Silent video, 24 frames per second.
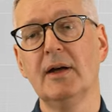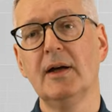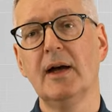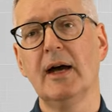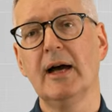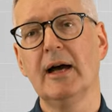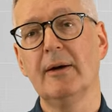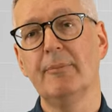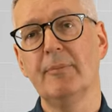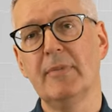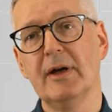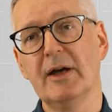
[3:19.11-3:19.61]

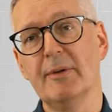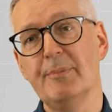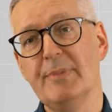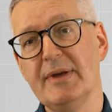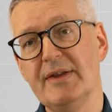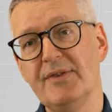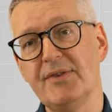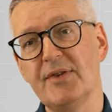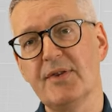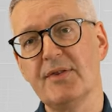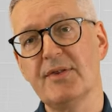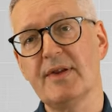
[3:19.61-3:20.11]
um,
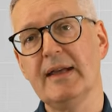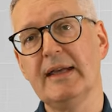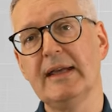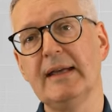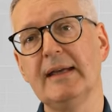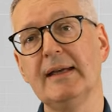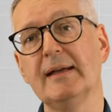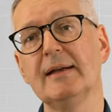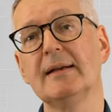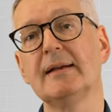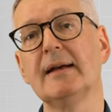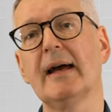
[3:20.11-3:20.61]

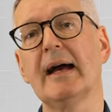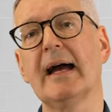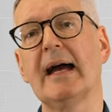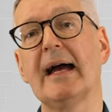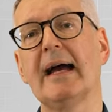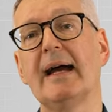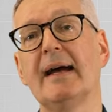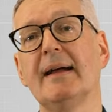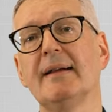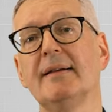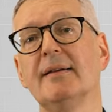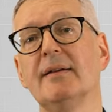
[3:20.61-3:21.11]
obesity
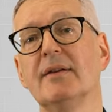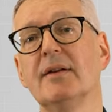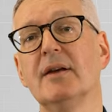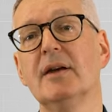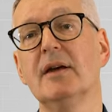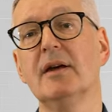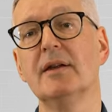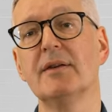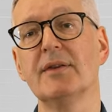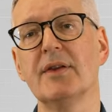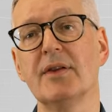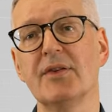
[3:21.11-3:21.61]
and
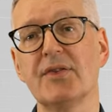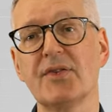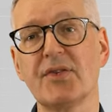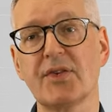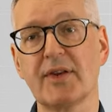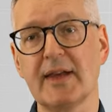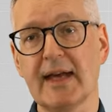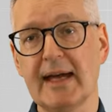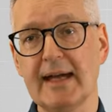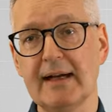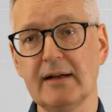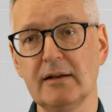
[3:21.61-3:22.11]
the
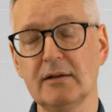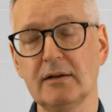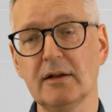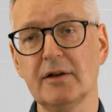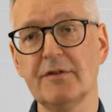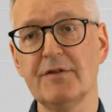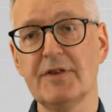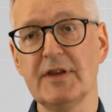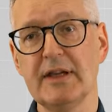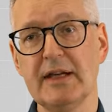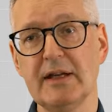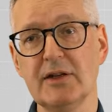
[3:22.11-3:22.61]
scale
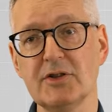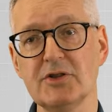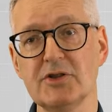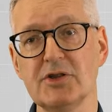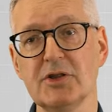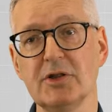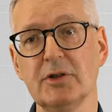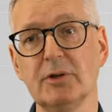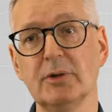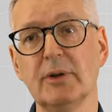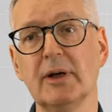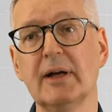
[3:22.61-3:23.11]
of the
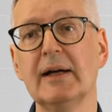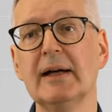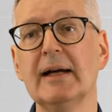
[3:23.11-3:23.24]
issue